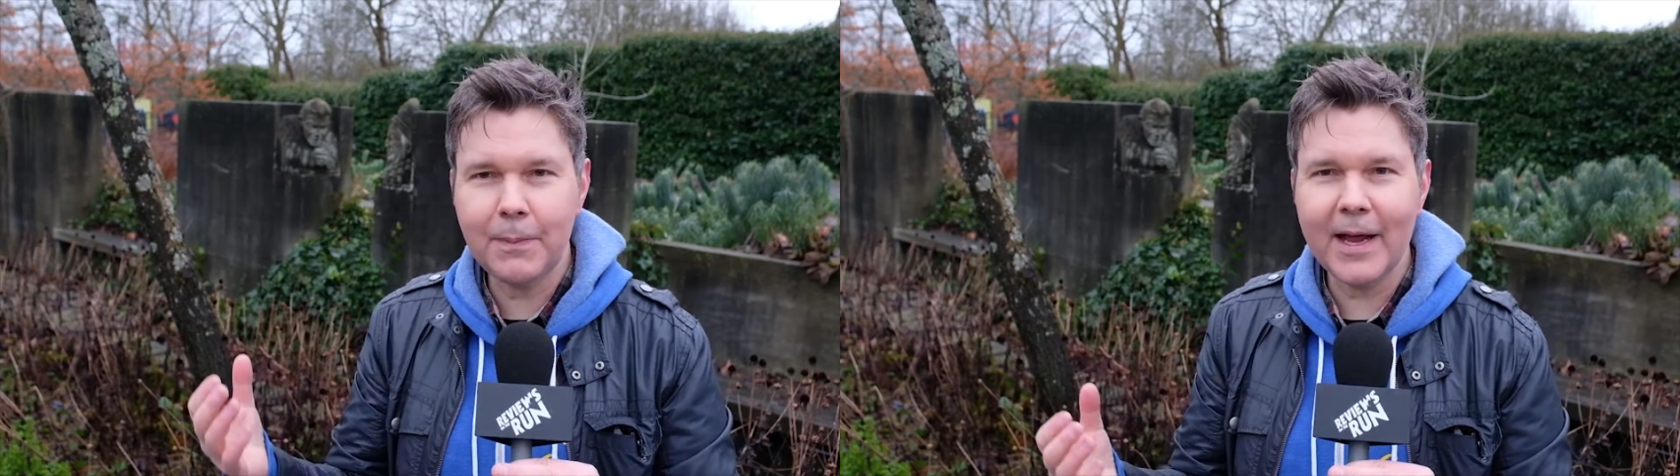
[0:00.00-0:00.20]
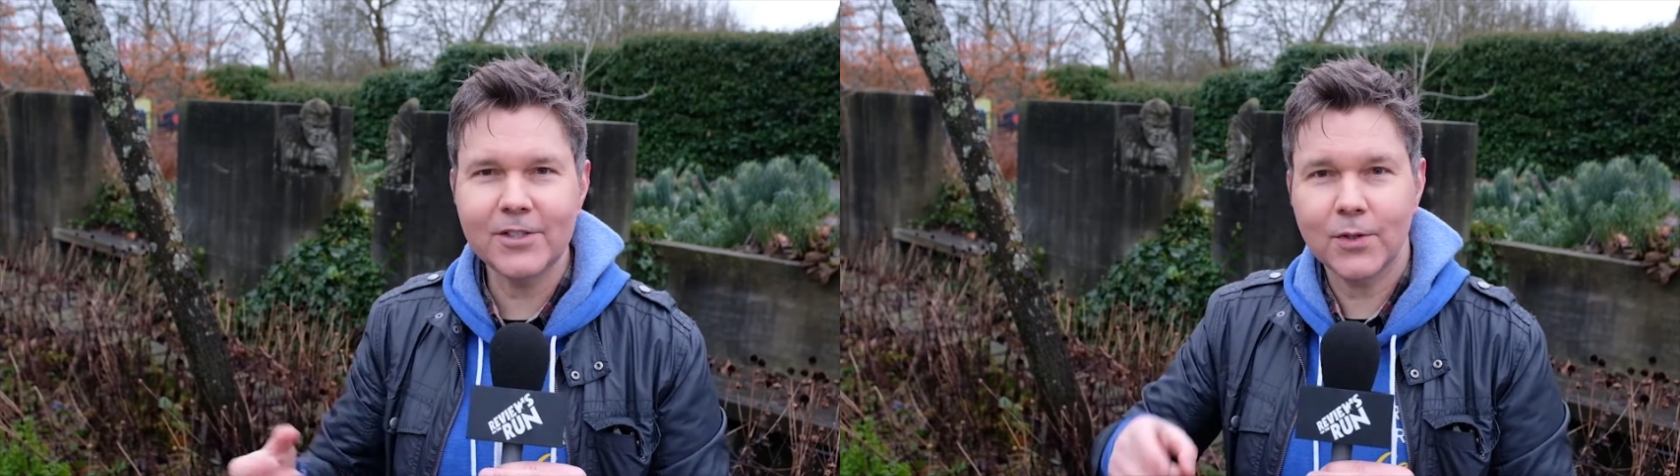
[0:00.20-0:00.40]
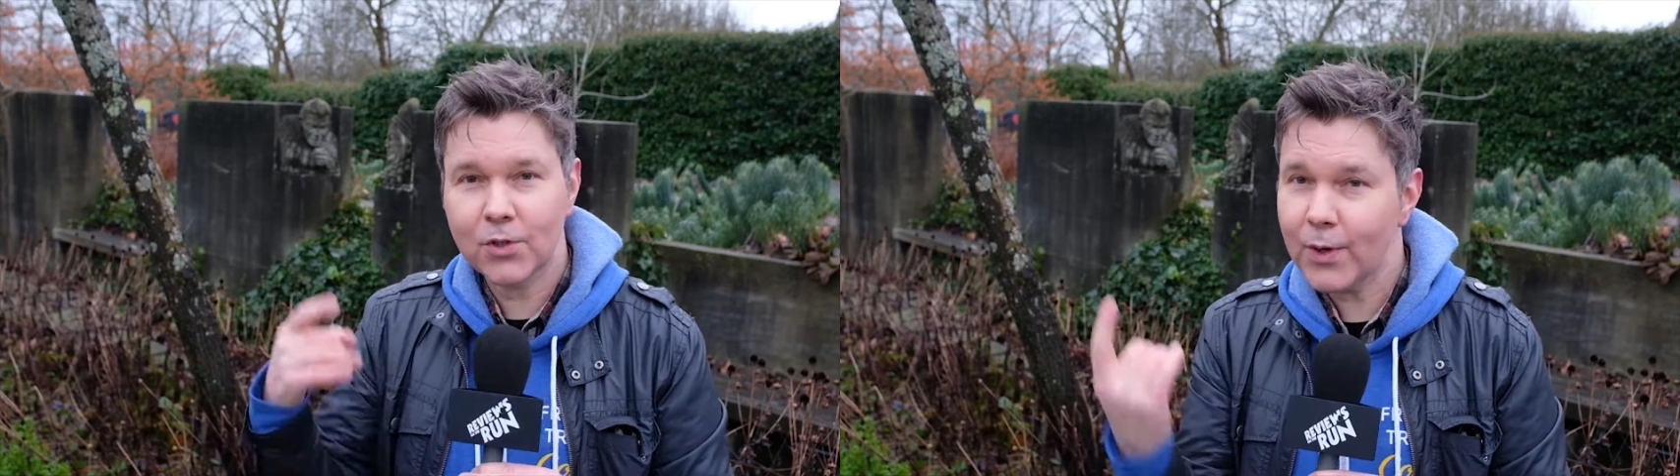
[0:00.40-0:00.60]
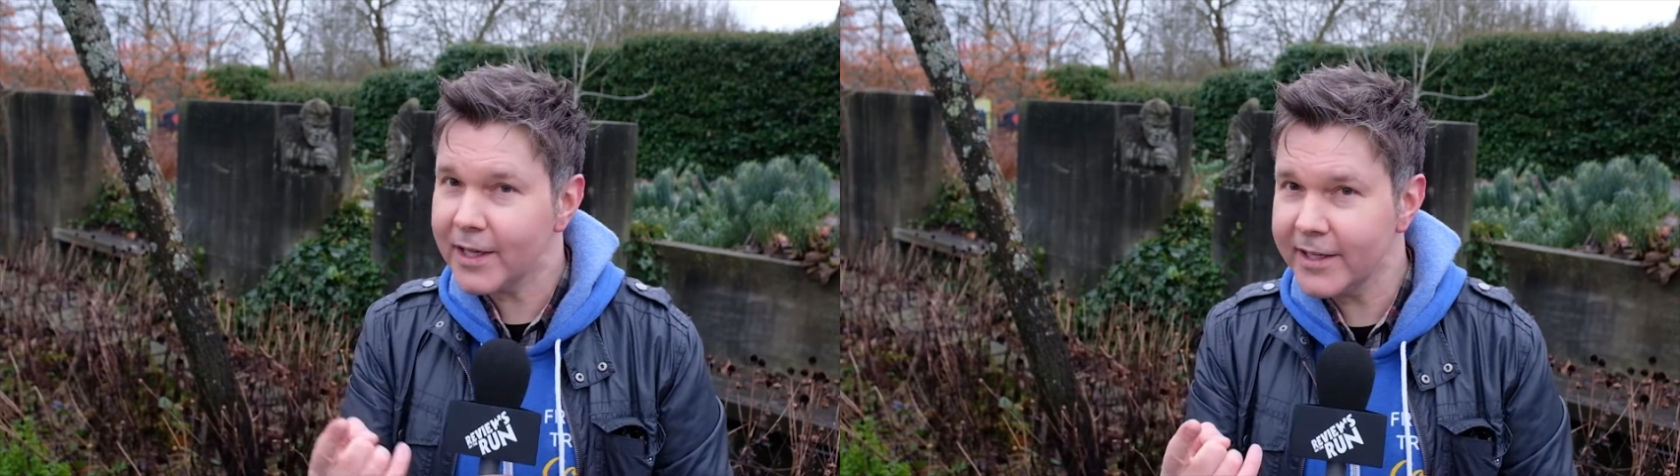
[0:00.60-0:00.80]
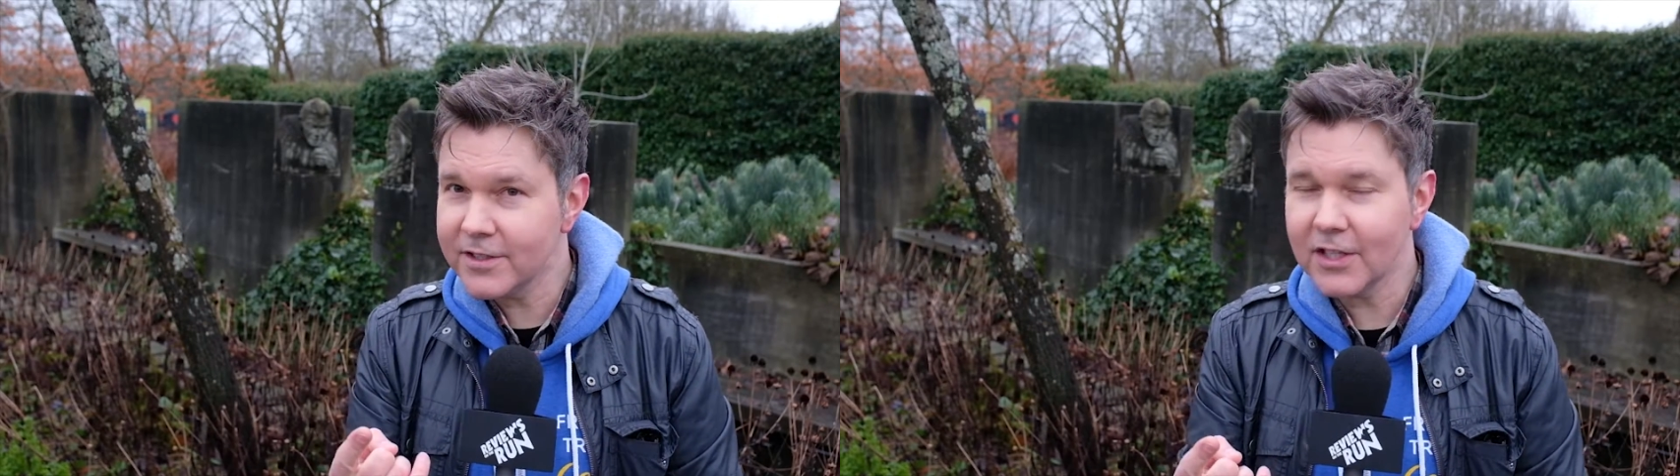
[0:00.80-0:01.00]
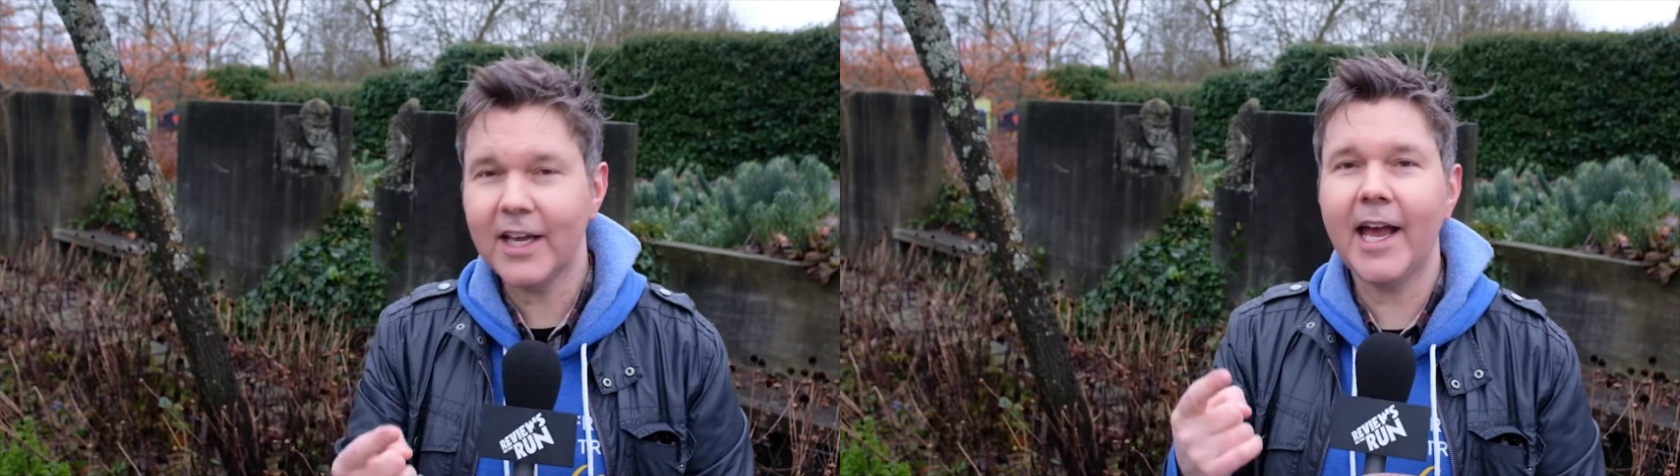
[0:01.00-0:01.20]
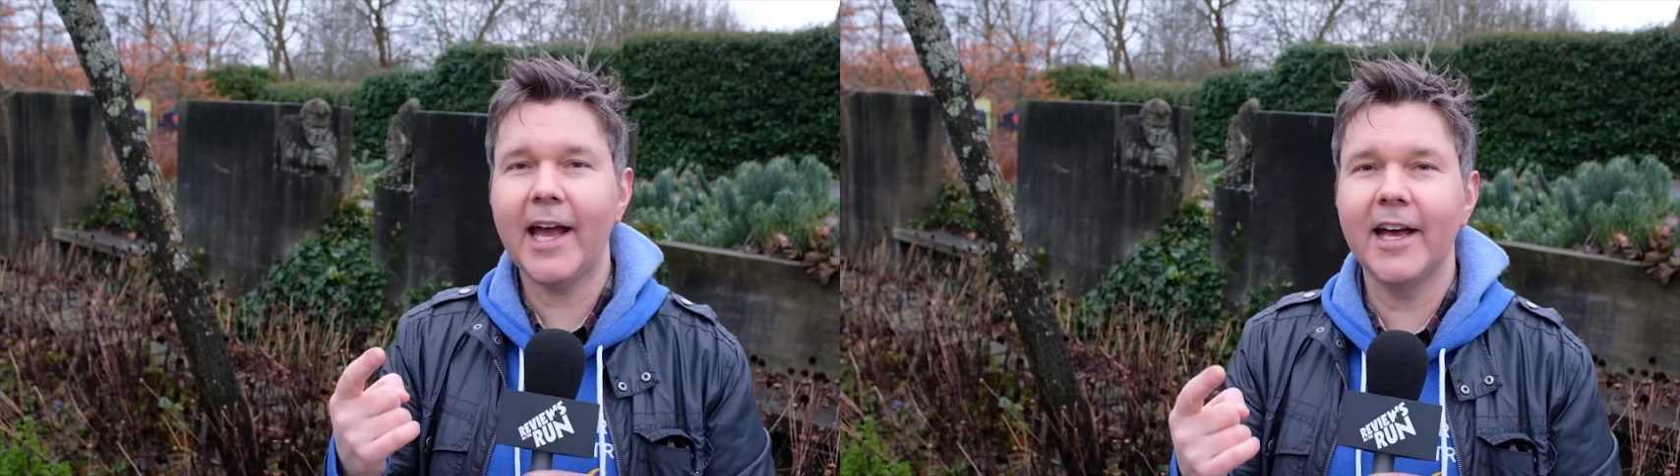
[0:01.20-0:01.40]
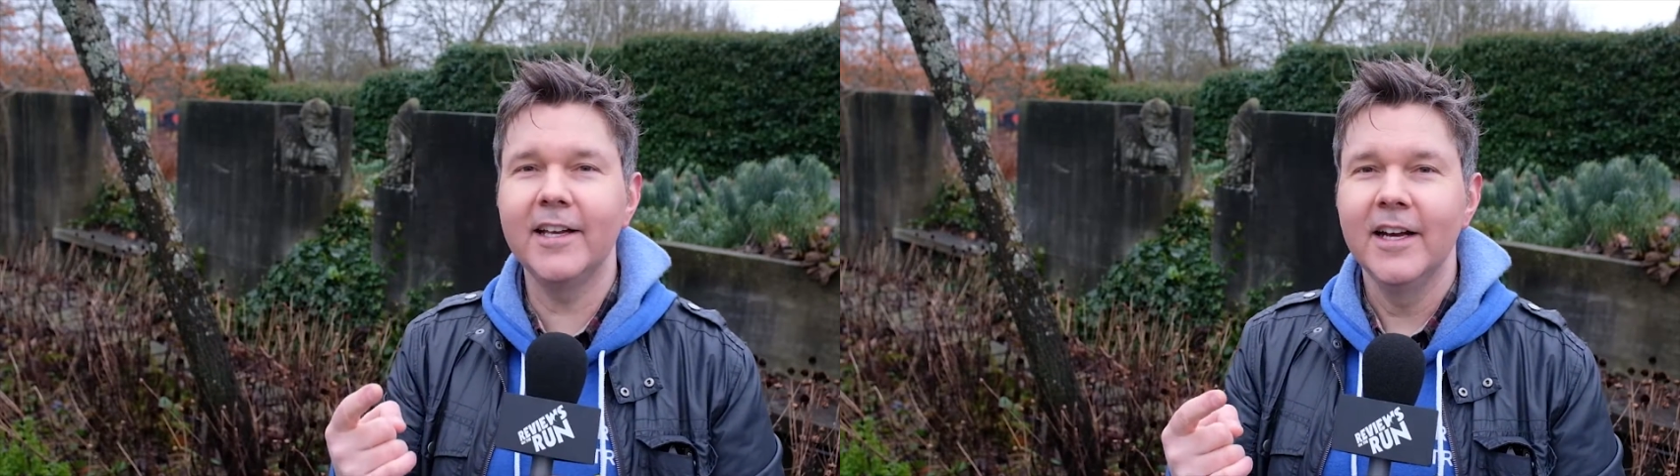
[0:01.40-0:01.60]
pantry as quickly as you
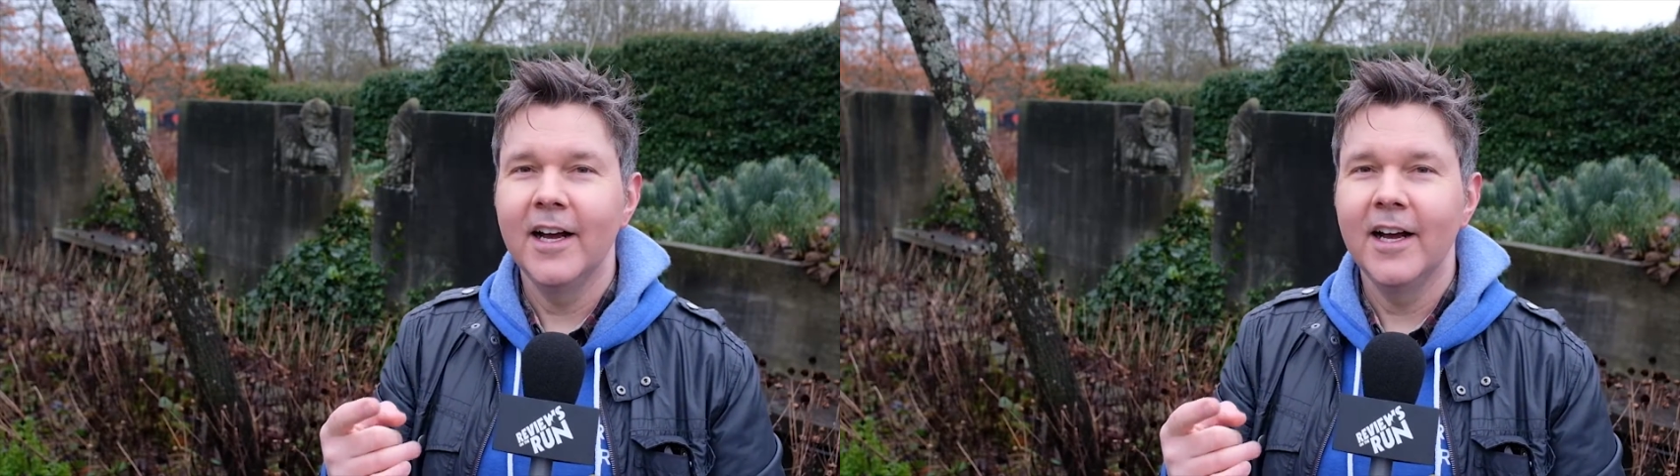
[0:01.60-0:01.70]
can,